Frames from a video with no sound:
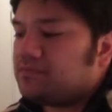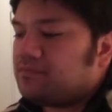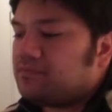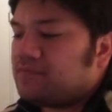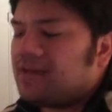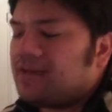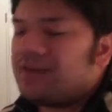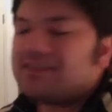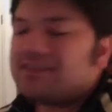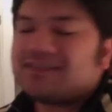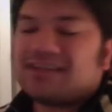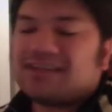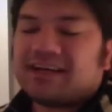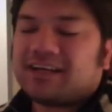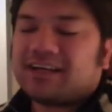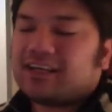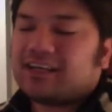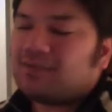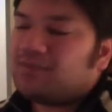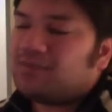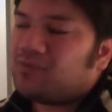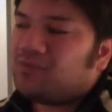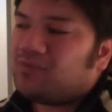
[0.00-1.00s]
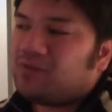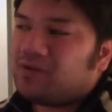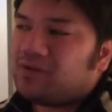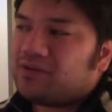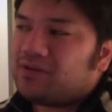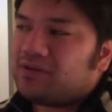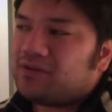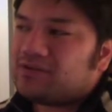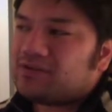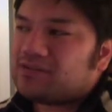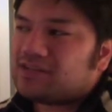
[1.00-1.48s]
Now, it's not going to be one
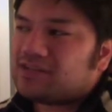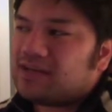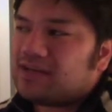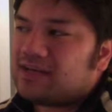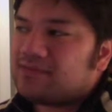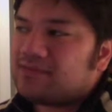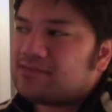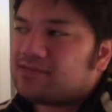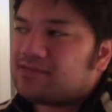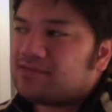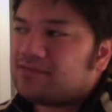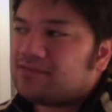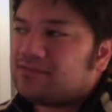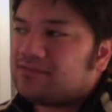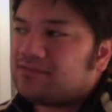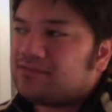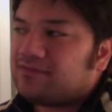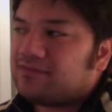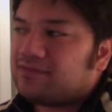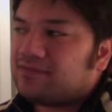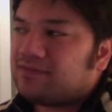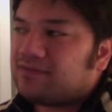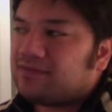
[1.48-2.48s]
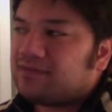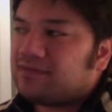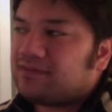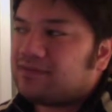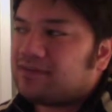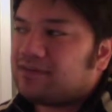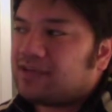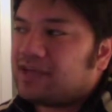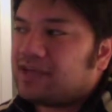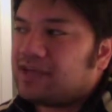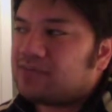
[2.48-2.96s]
of those types of
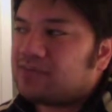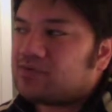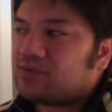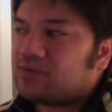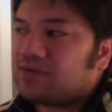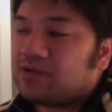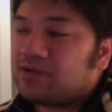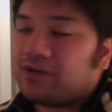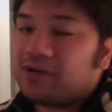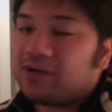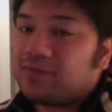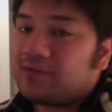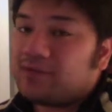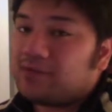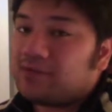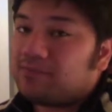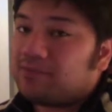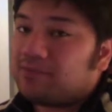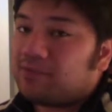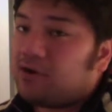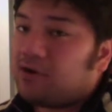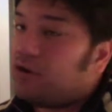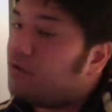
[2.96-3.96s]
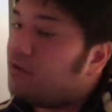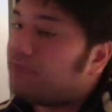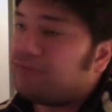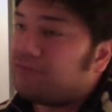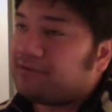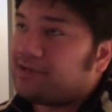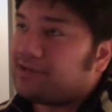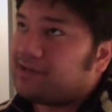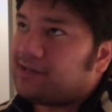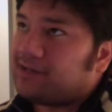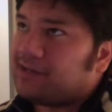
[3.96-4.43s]
games where you're going to be,
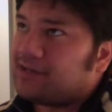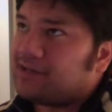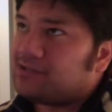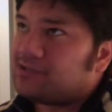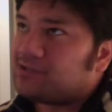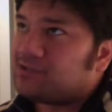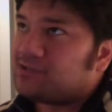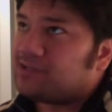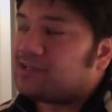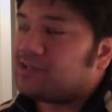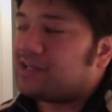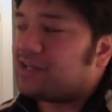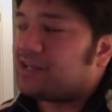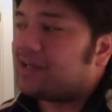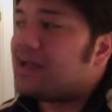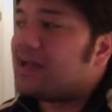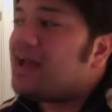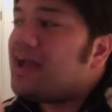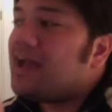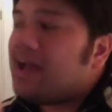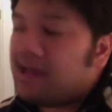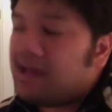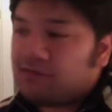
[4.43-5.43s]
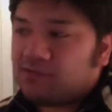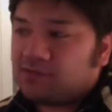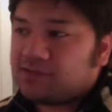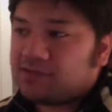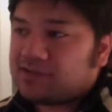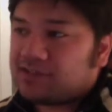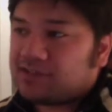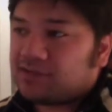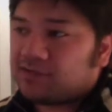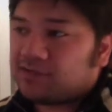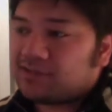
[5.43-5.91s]
hopefully, not drinking every
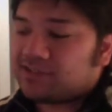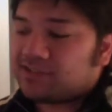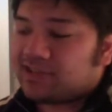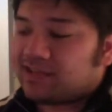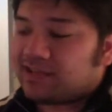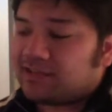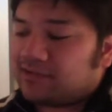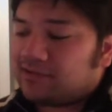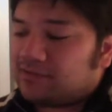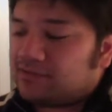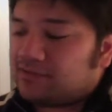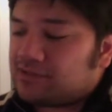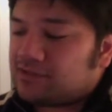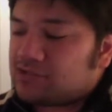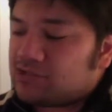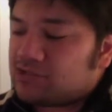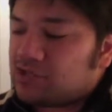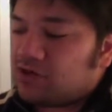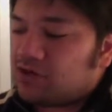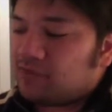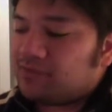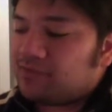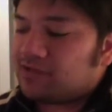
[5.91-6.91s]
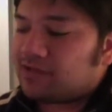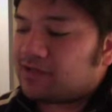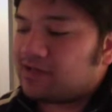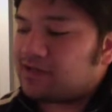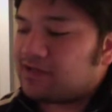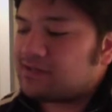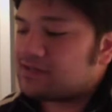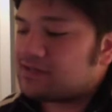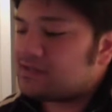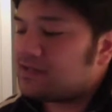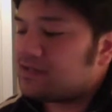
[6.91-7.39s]
single second of the show,
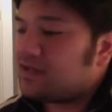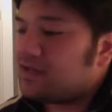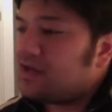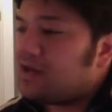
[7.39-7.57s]
because